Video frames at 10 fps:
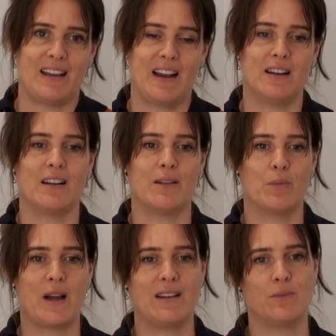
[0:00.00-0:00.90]
And
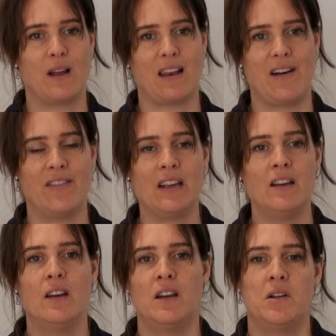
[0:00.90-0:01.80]
when we're loving,
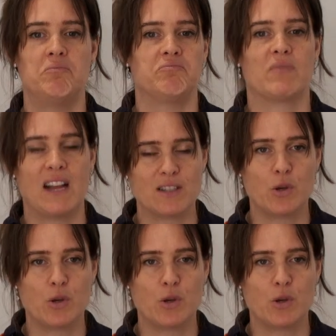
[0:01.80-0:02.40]
that's